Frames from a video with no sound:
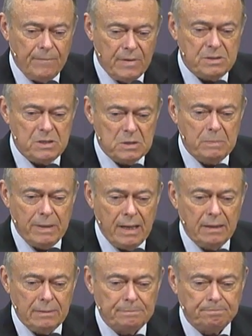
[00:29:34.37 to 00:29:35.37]
this has
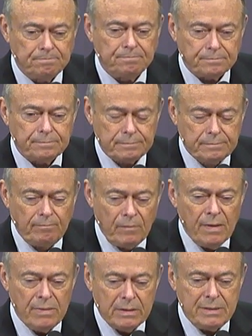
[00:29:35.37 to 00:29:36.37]
been
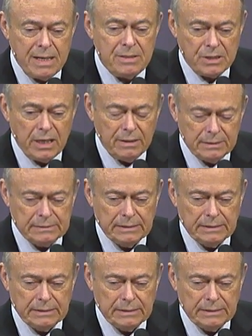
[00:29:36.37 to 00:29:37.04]
the teaching